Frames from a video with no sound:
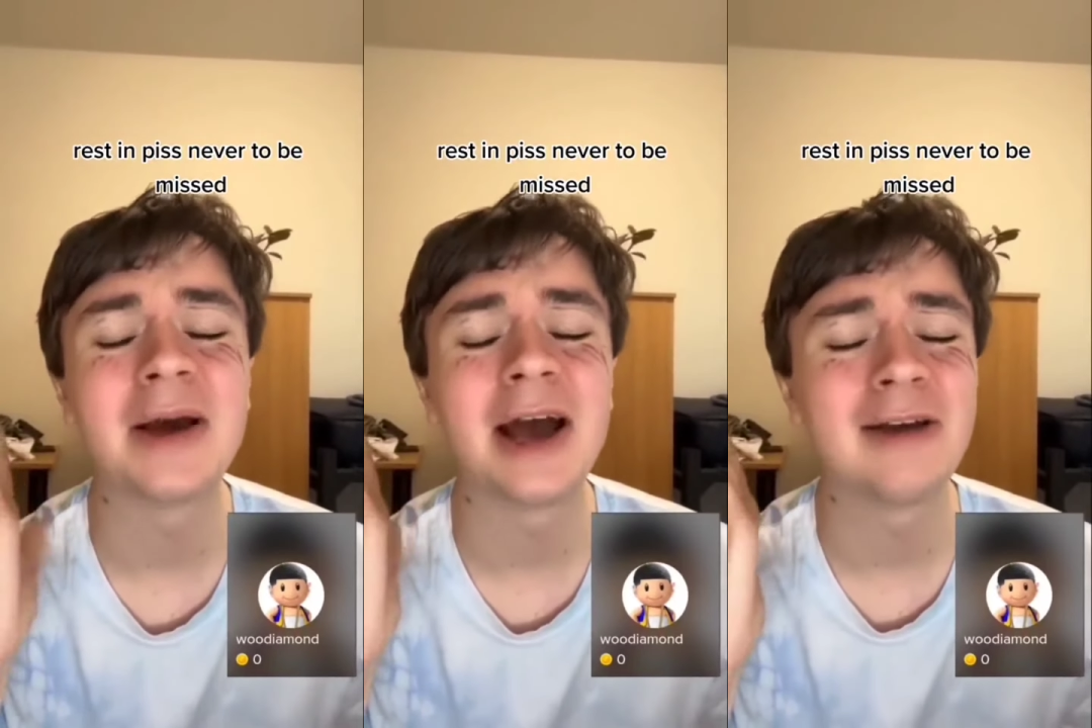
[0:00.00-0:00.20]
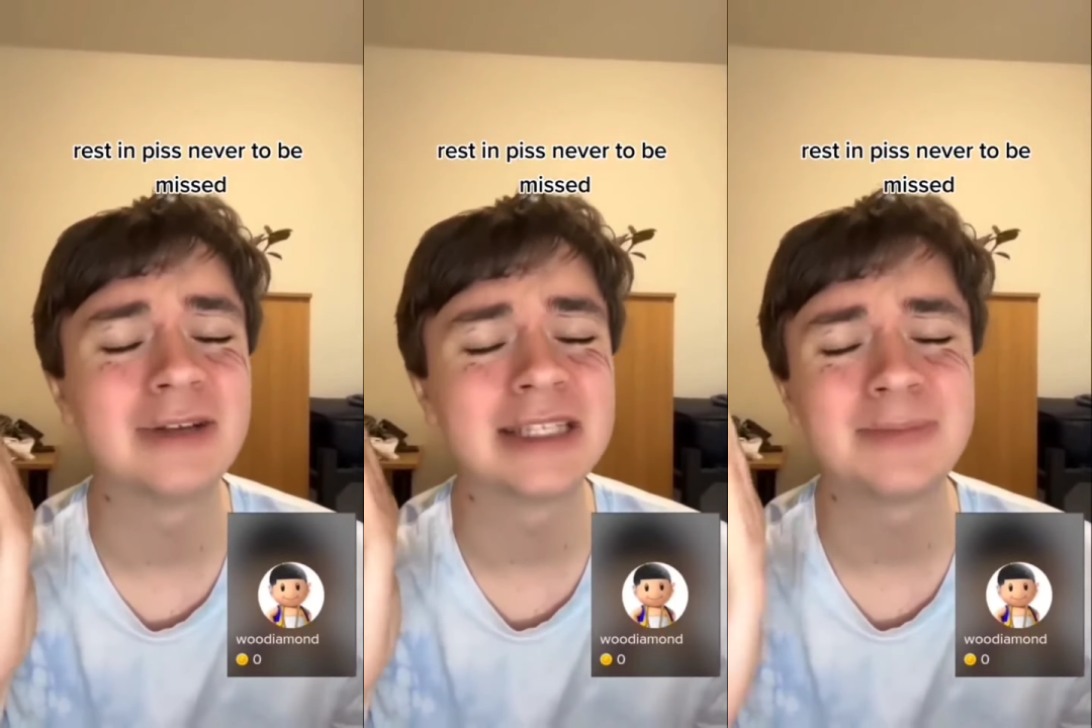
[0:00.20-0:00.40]

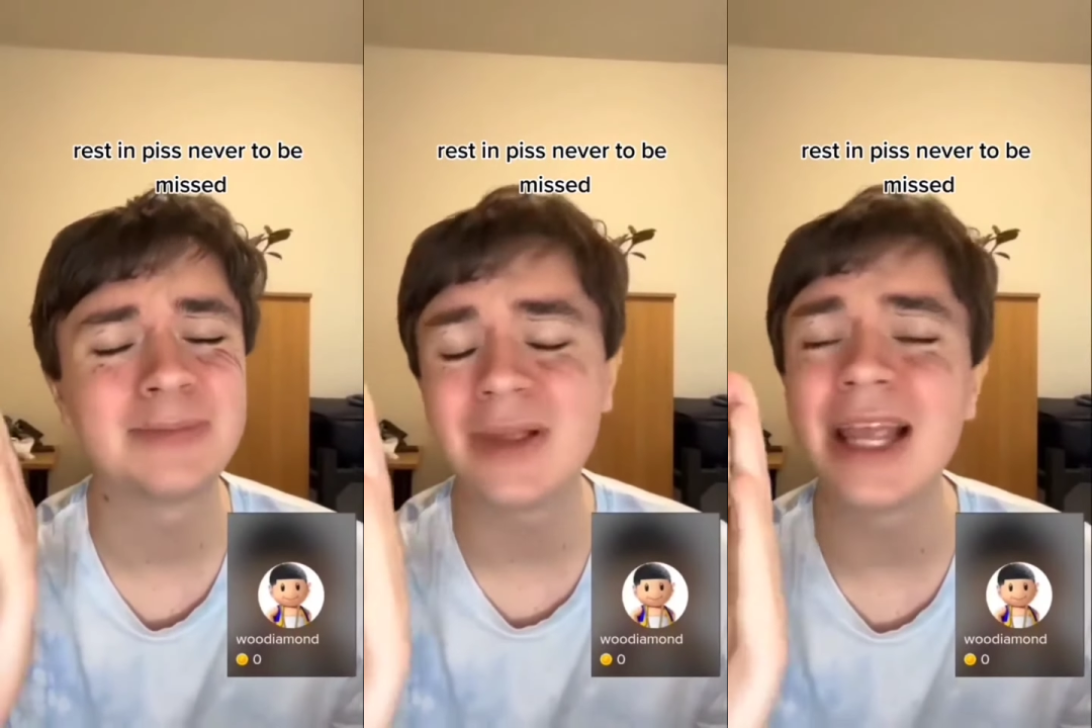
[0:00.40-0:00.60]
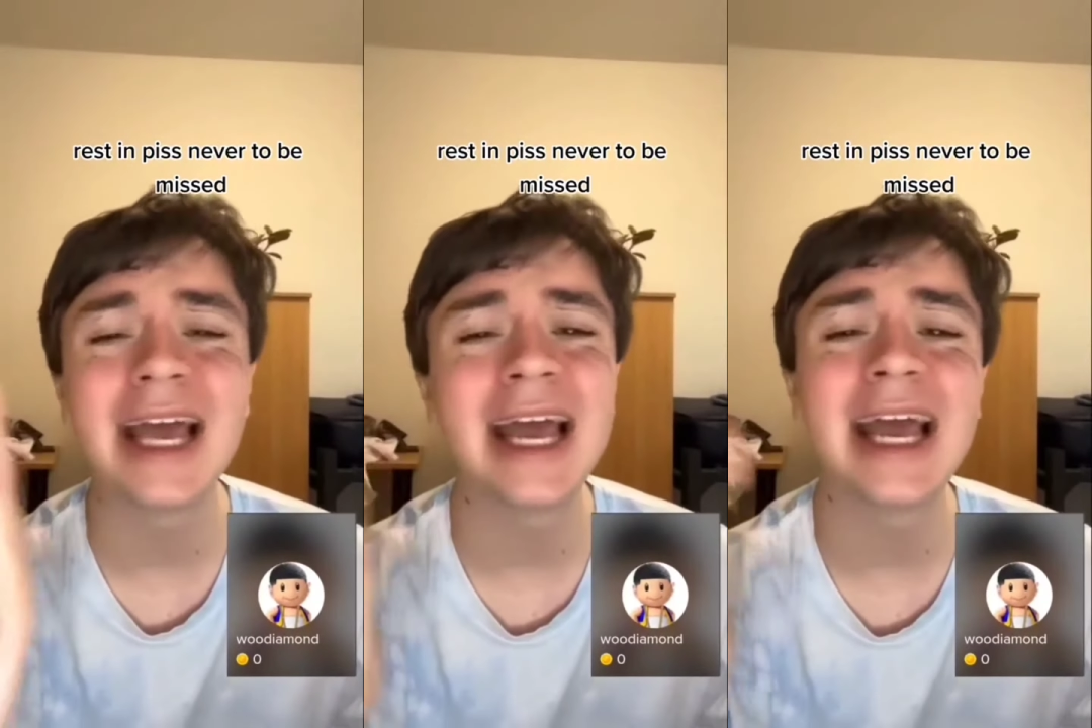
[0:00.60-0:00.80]
I was
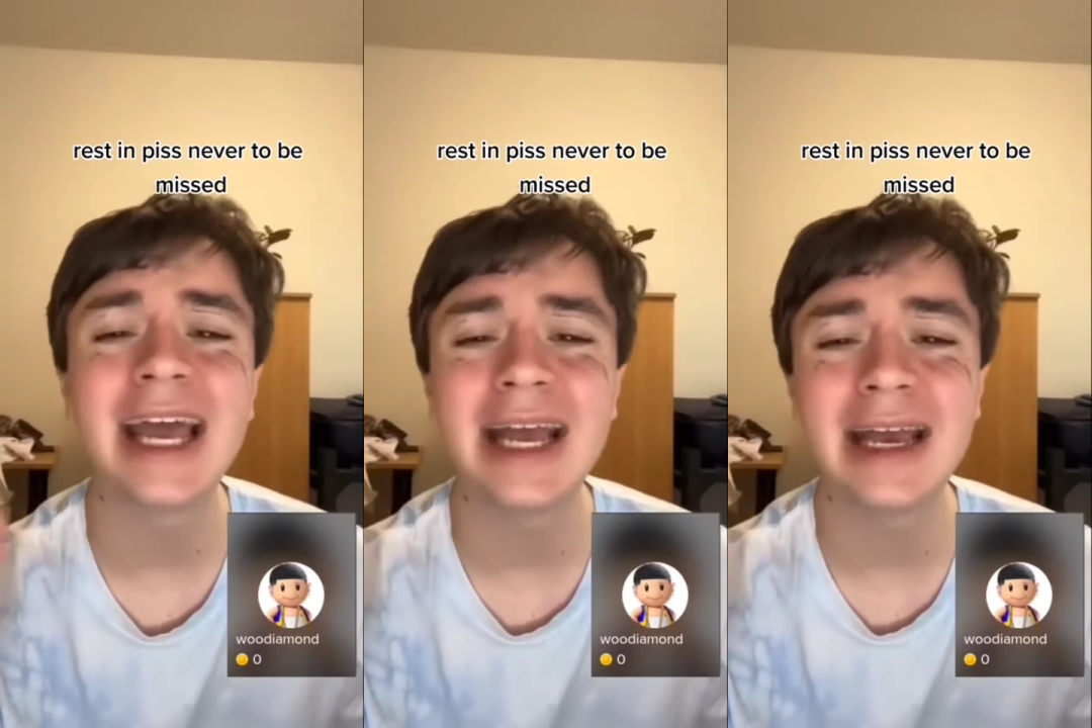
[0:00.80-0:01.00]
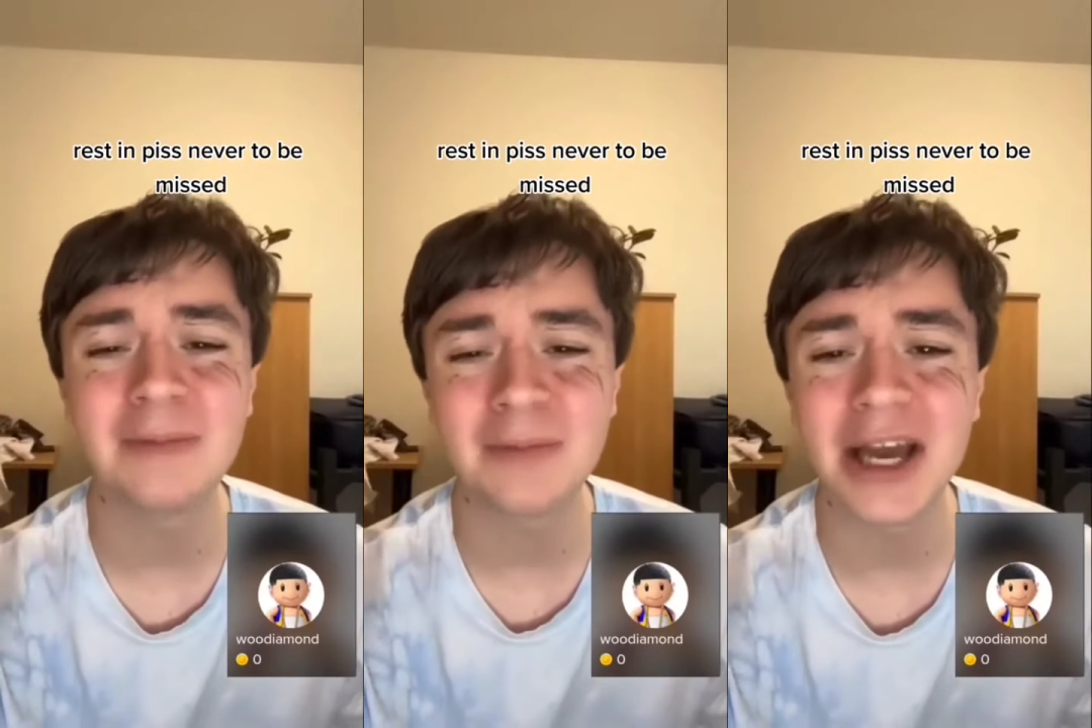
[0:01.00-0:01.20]

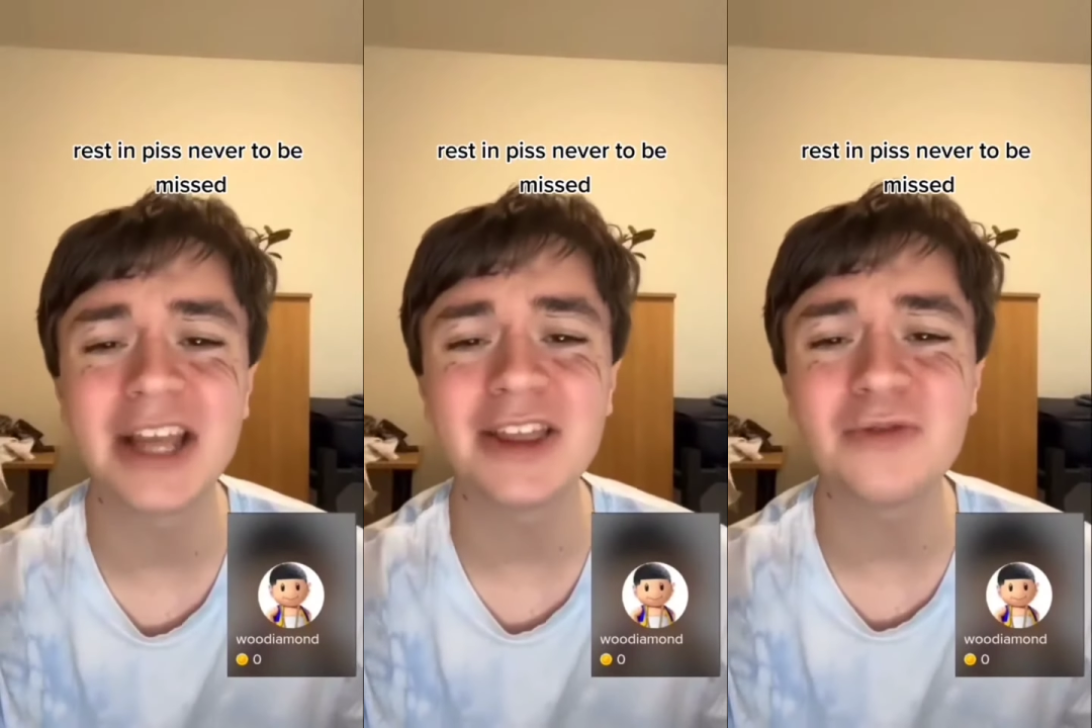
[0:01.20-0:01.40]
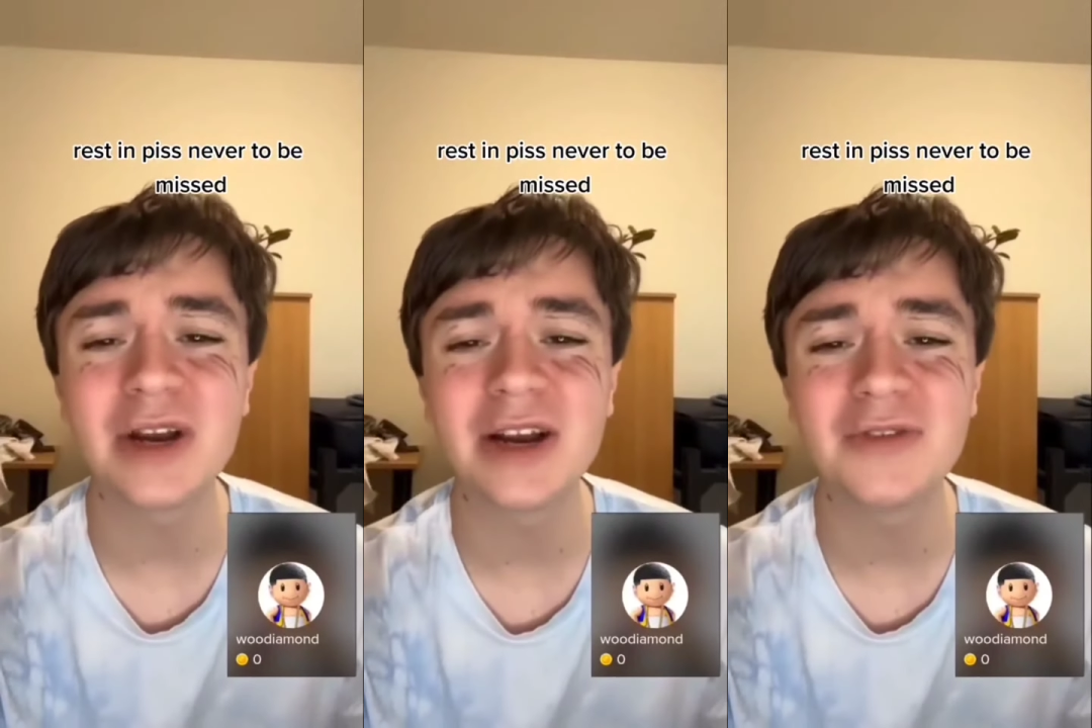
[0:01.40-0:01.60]
playing by
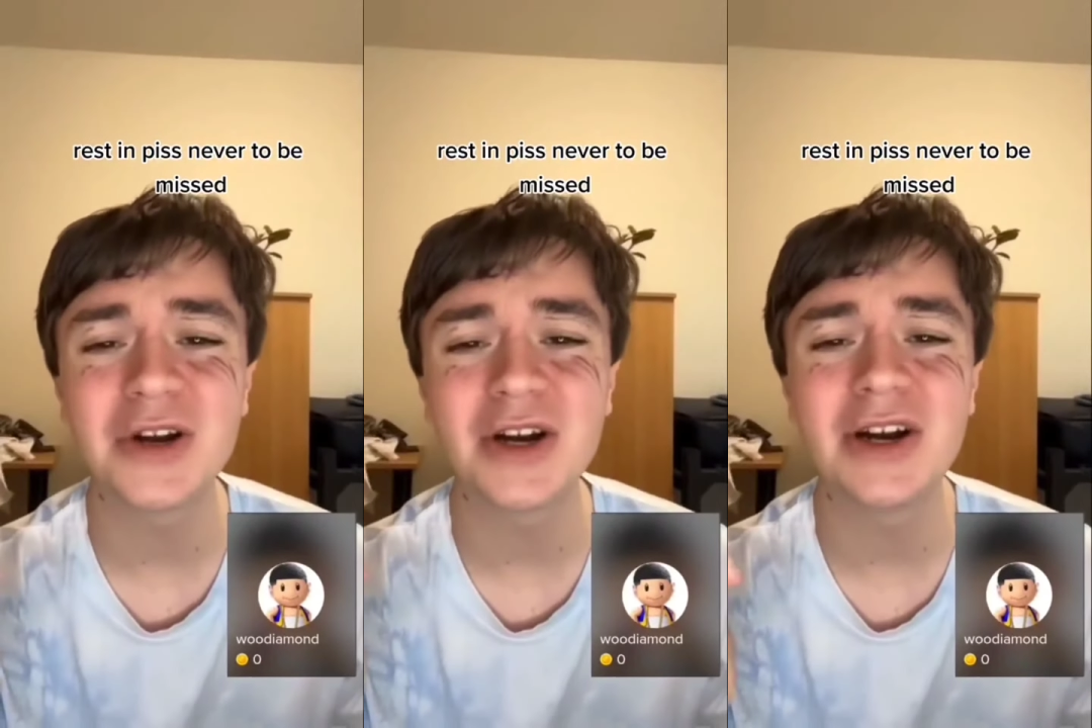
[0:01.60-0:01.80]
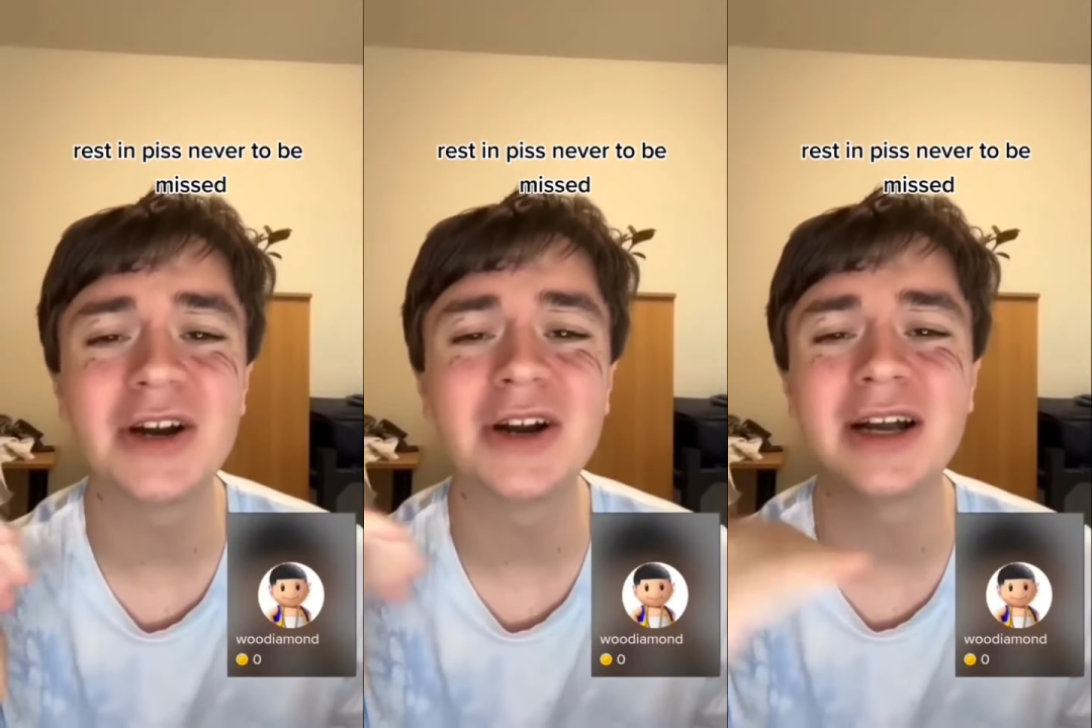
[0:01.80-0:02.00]
the
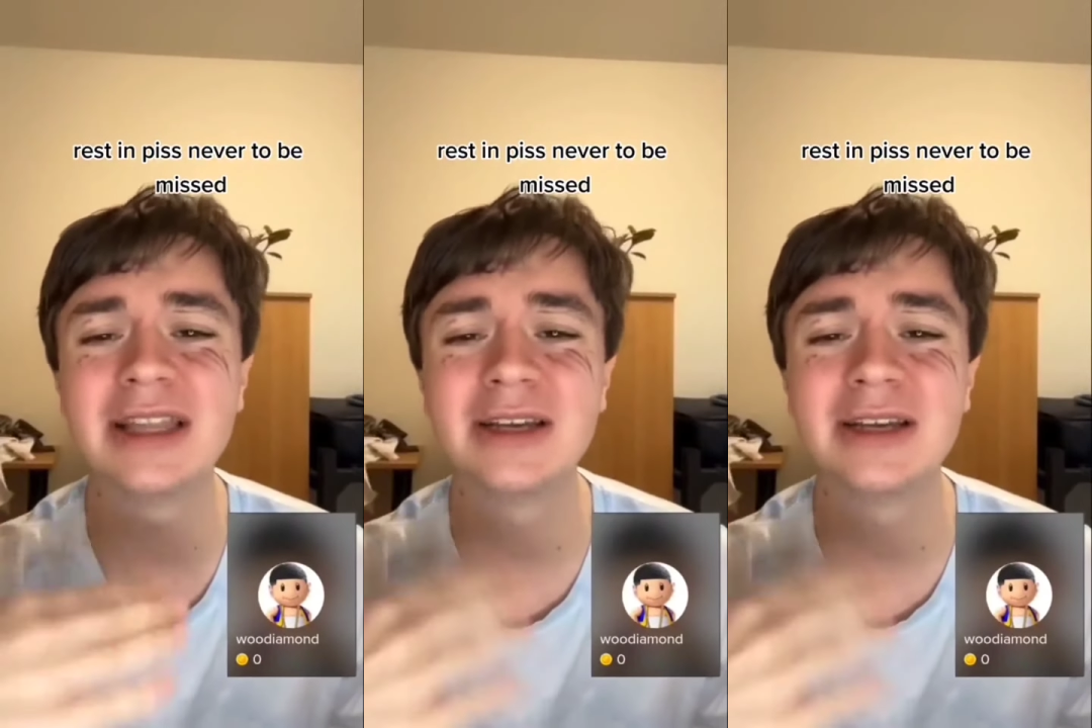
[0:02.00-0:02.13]
river.